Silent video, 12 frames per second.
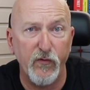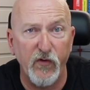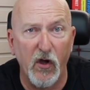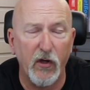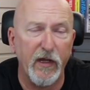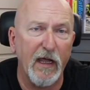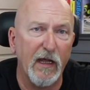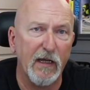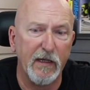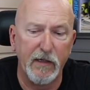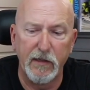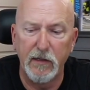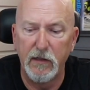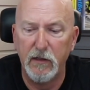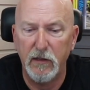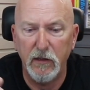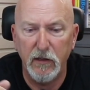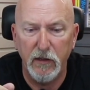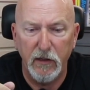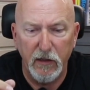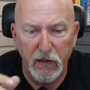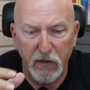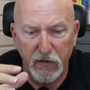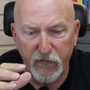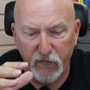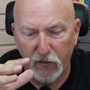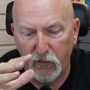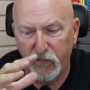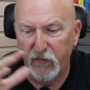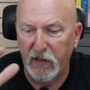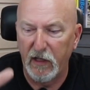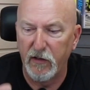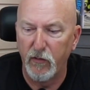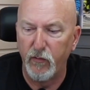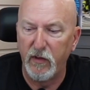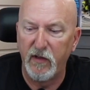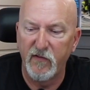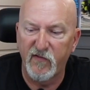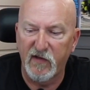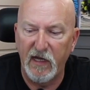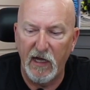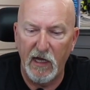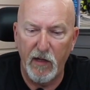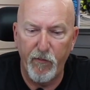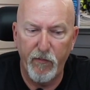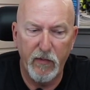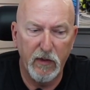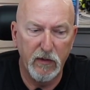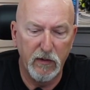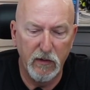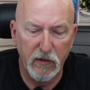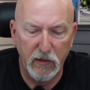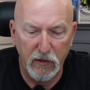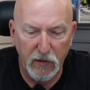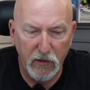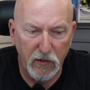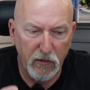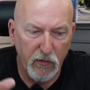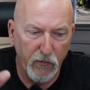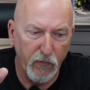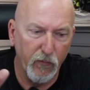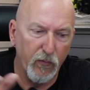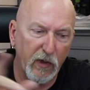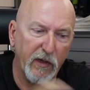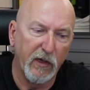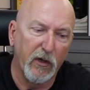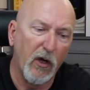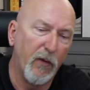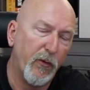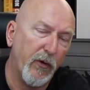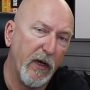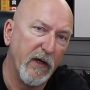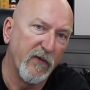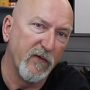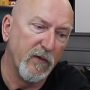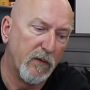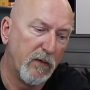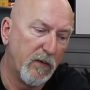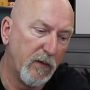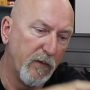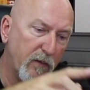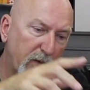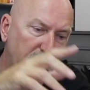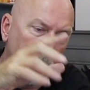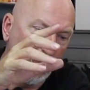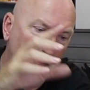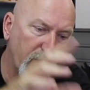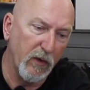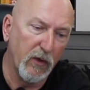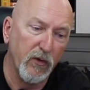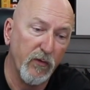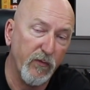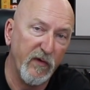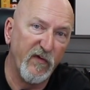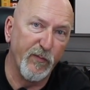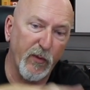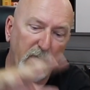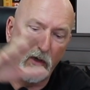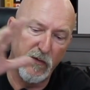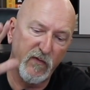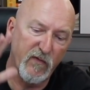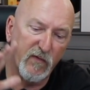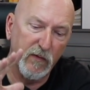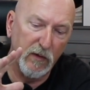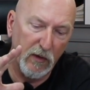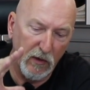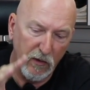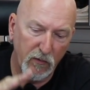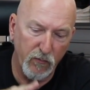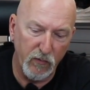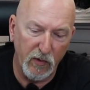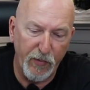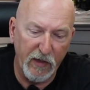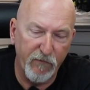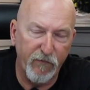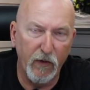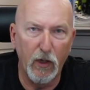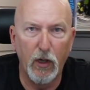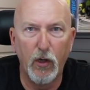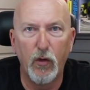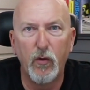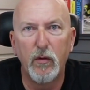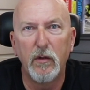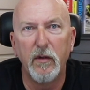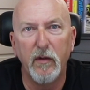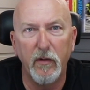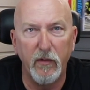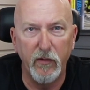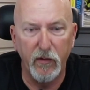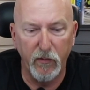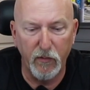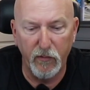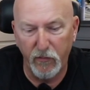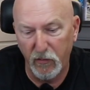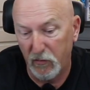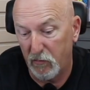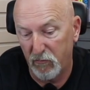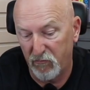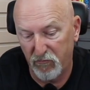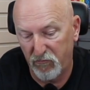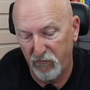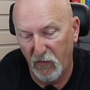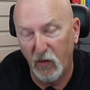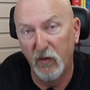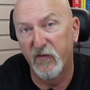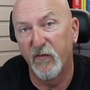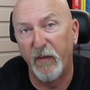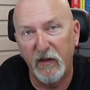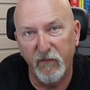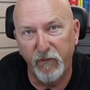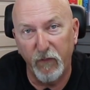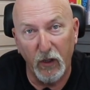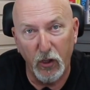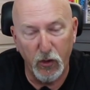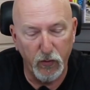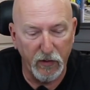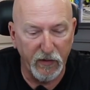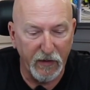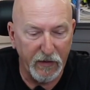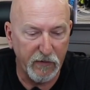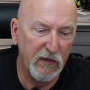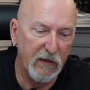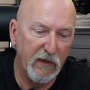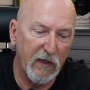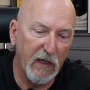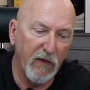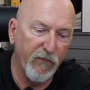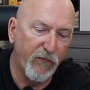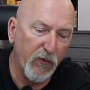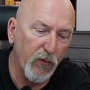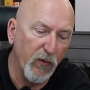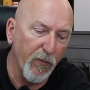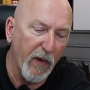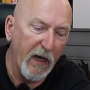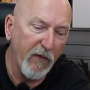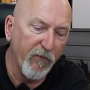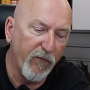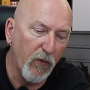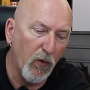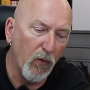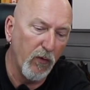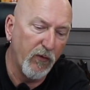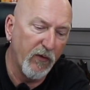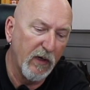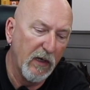Jan Helling. So together with this cam, with the carburetor, with a good response, with a big flow, the ultimate flow in the head and through the main fold,